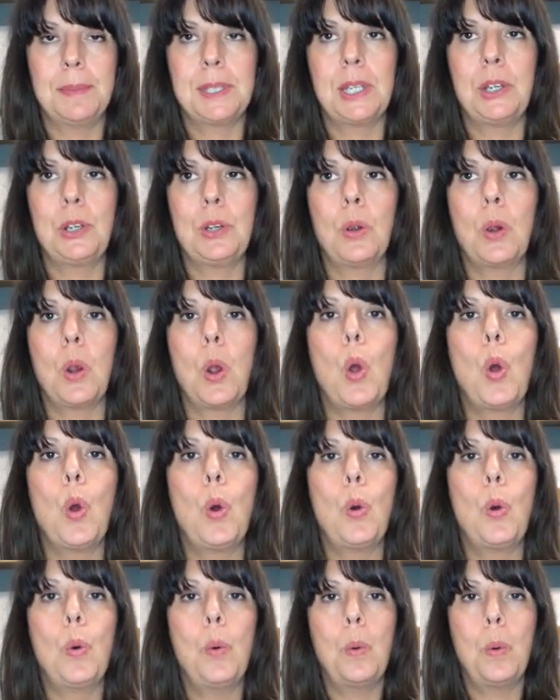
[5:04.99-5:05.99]
So you're
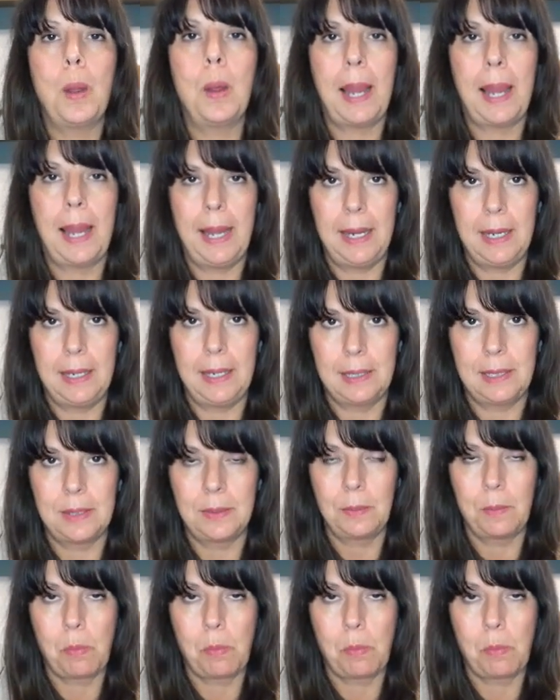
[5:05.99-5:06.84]
always